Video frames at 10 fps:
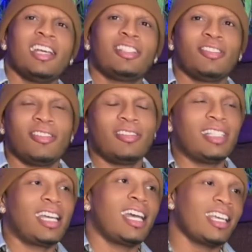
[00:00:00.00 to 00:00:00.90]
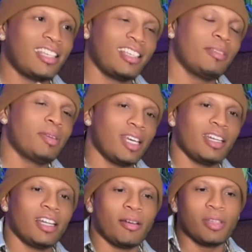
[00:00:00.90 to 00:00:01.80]
So the guy keep
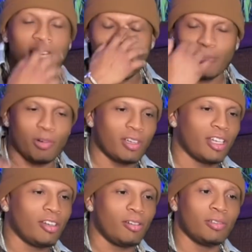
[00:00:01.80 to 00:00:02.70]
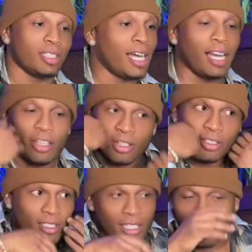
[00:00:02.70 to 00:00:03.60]
getting up. He had a broken nose. I had
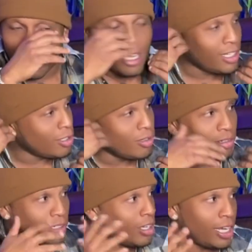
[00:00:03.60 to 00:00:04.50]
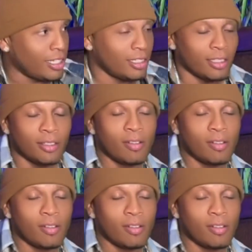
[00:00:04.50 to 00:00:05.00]
nothing. Like I had no anything.